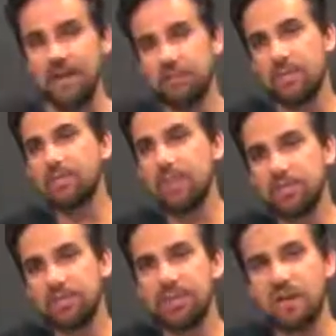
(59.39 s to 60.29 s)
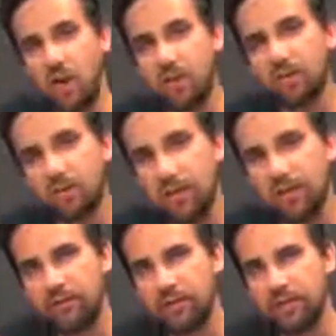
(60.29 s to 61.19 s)
Most people tend to hold it away
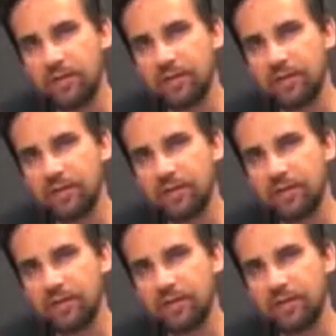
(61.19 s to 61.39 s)
from their body